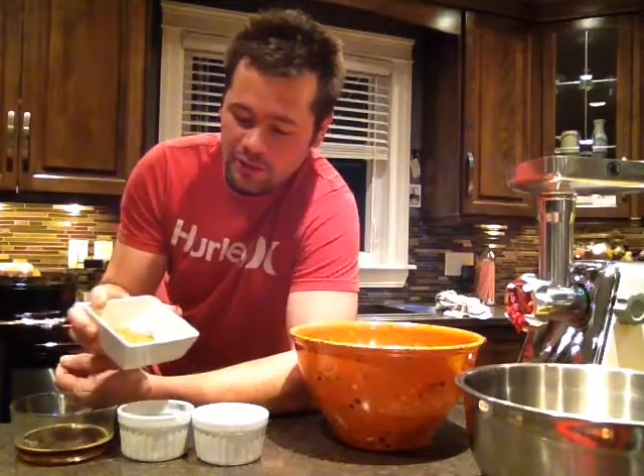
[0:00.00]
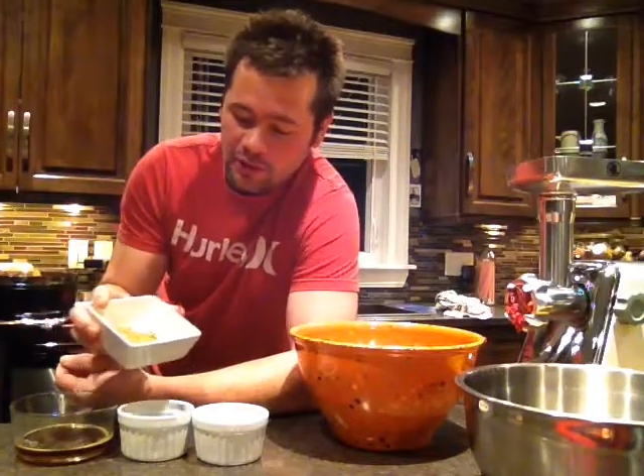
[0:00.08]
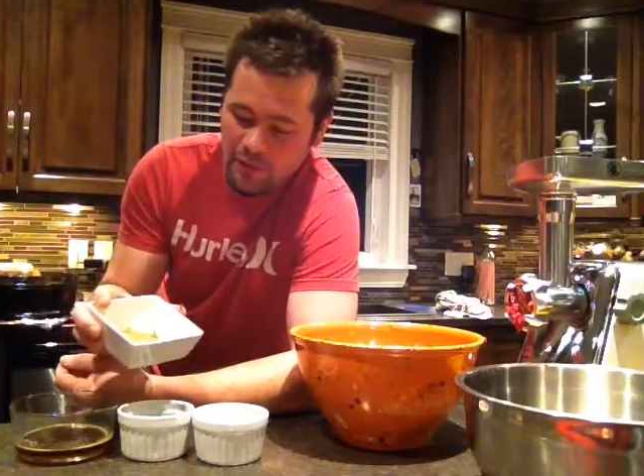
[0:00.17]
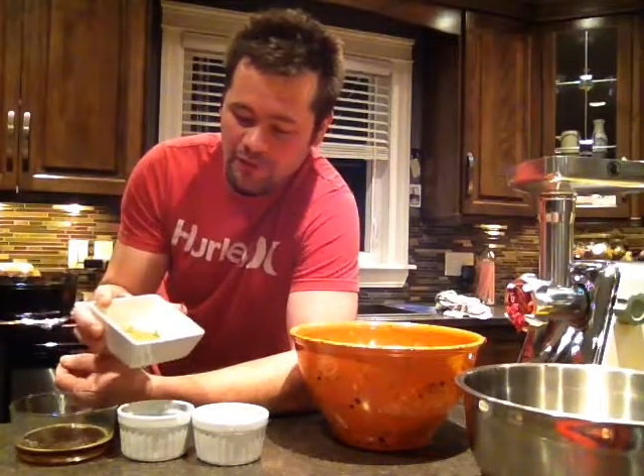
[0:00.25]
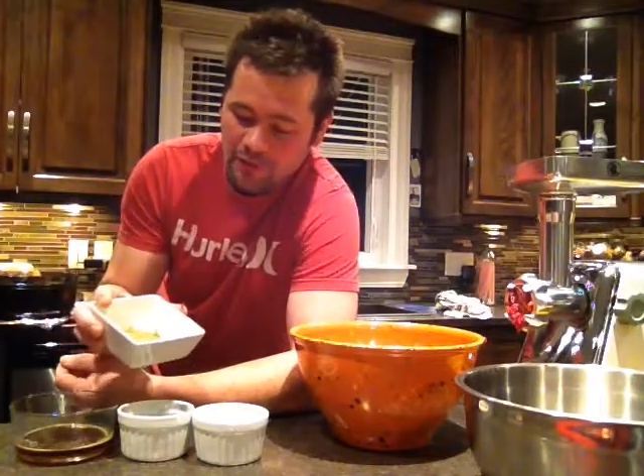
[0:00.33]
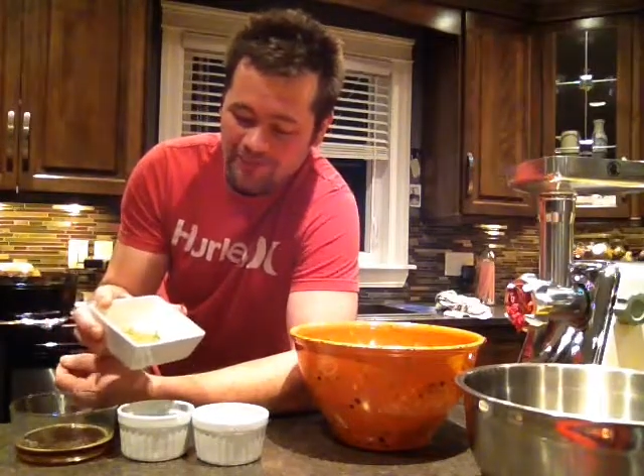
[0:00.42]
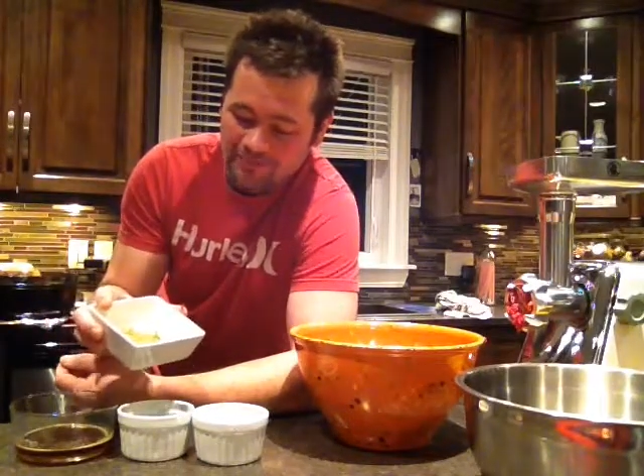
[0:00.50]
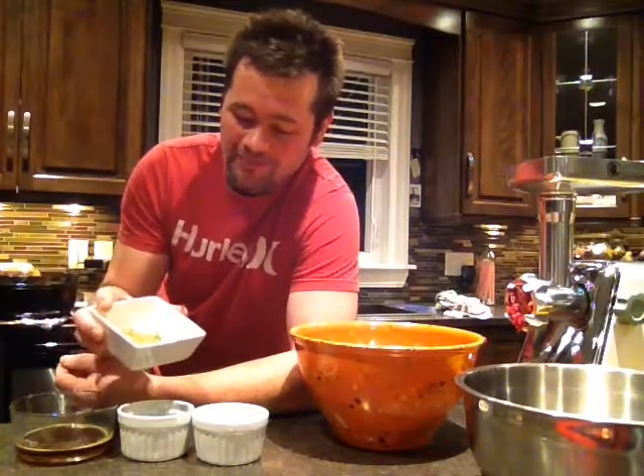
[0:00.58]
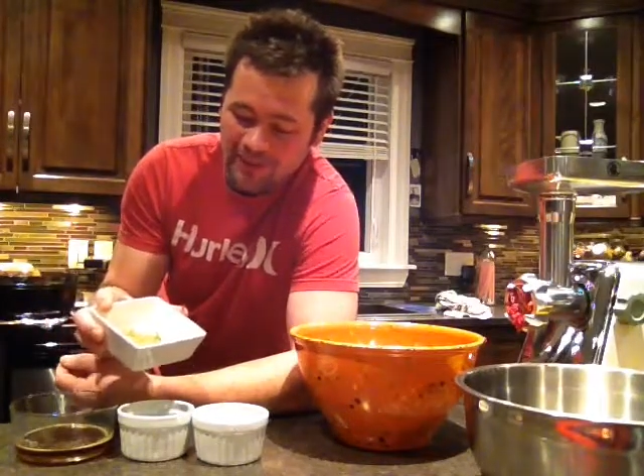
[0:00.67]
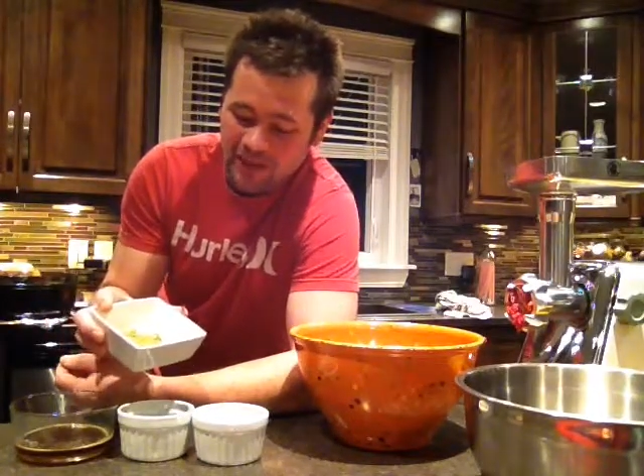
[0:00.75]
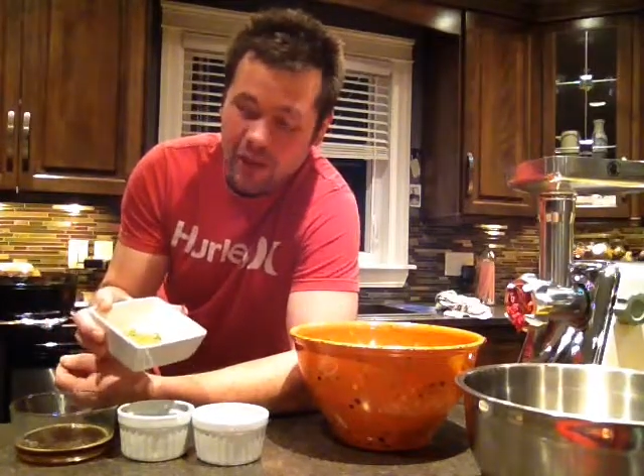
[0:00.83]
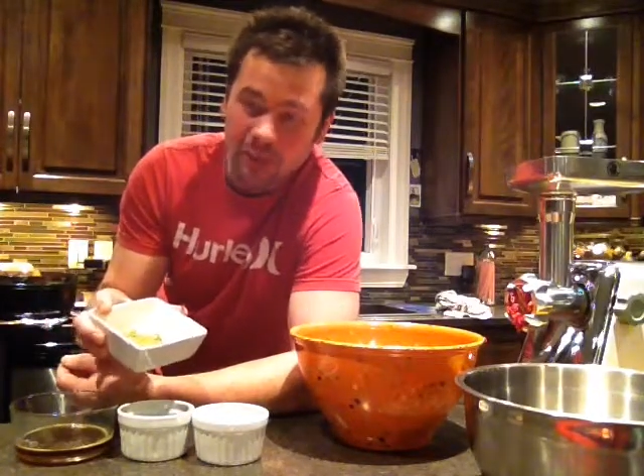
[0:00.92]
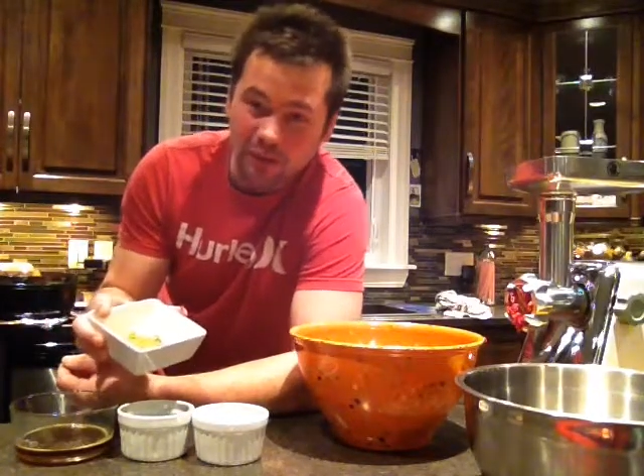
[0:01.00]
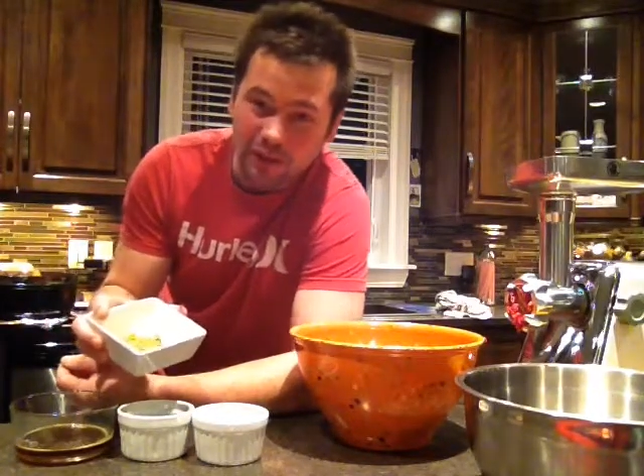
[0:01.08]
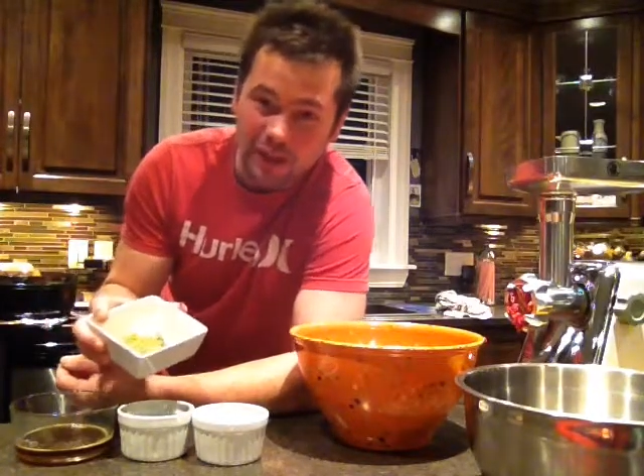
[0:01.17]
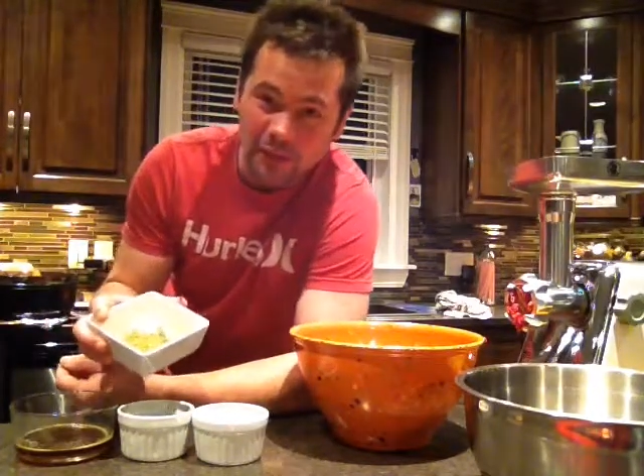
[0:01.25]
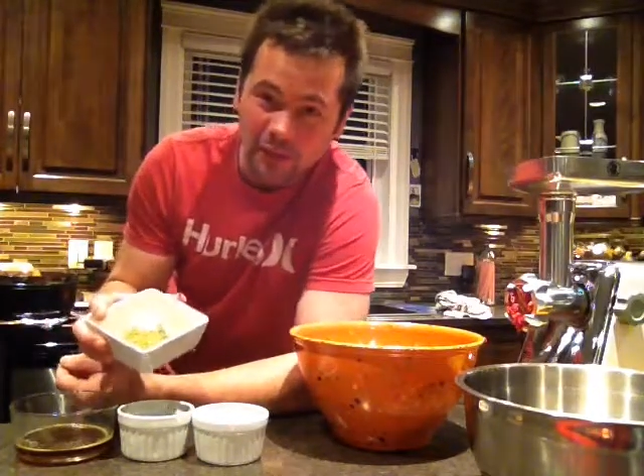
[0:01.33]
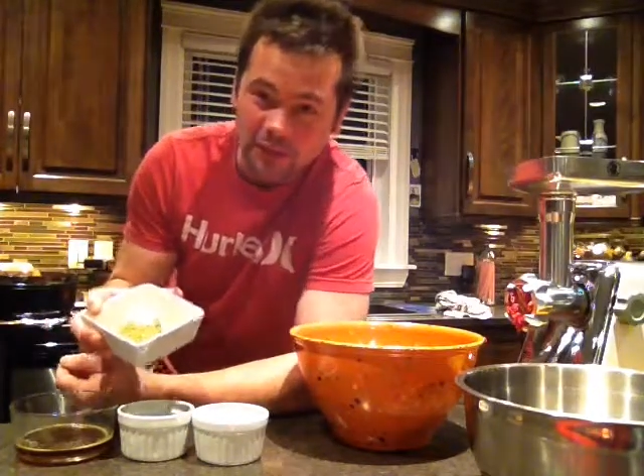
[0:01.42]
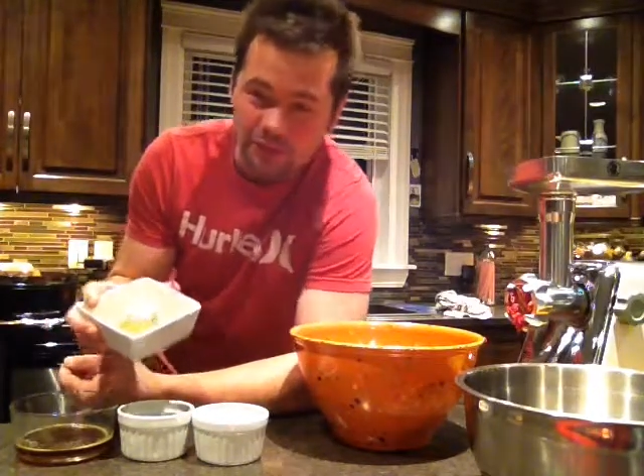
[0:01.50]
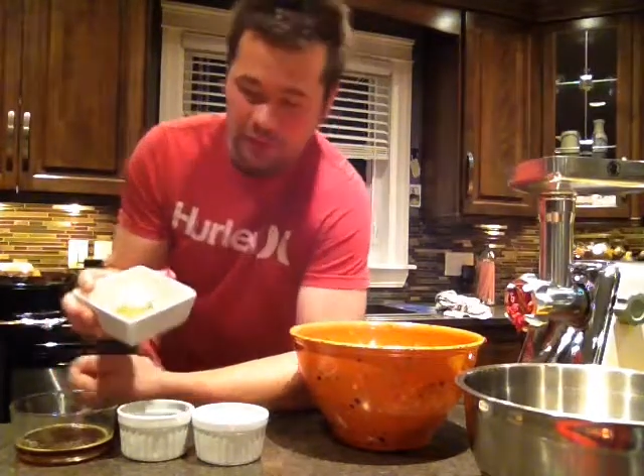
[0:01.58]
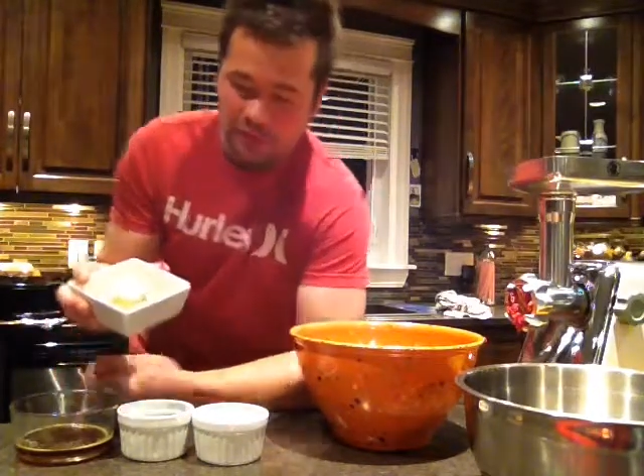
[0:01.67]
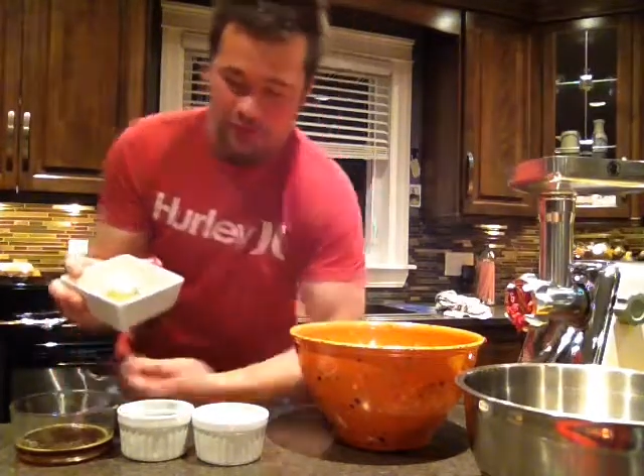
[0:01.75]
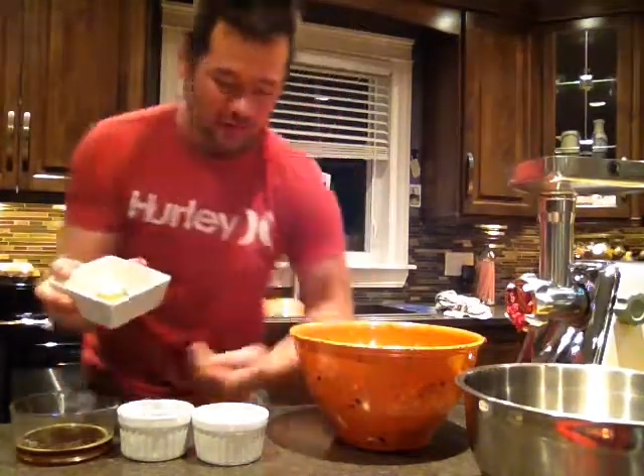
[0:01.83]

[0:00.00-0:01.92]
probably a couple tablespoons